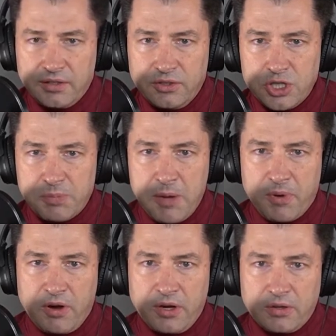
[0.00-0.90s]

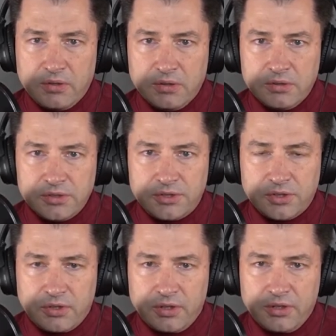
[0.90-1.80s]
newspaper articles
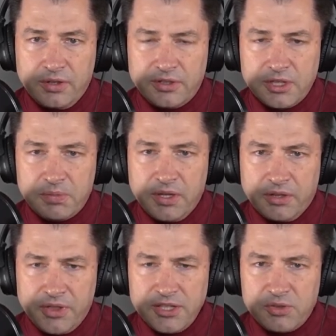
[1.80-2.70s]
or
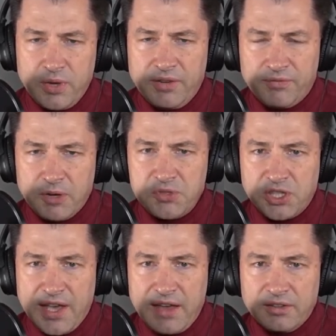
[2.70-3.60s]
things you read from
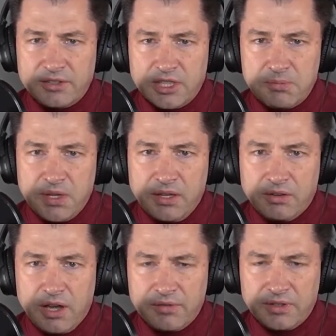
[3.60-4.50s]
Seattle tend to be,
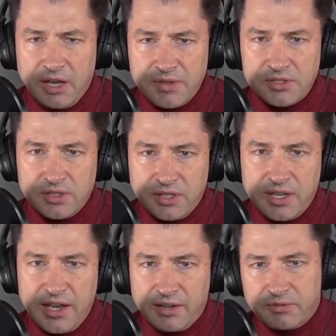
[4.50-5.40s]
obviously
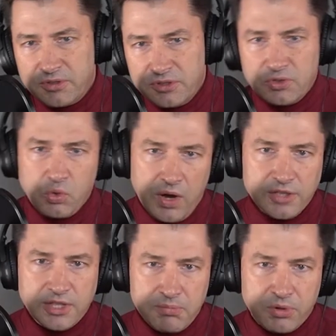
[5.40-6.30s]
kind of
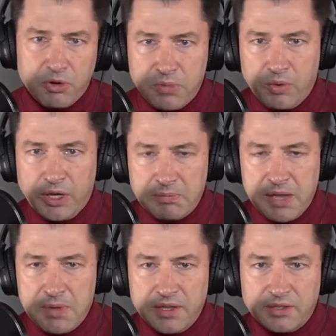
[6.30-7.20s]
quasi pro Boeing,
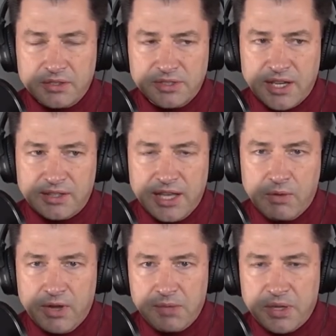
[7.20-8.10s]
maybe you can say it that
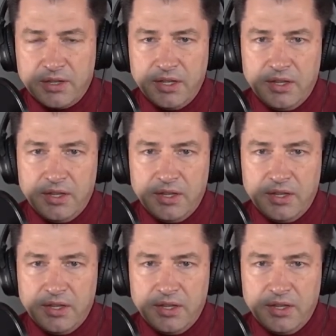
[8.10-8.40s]
way, but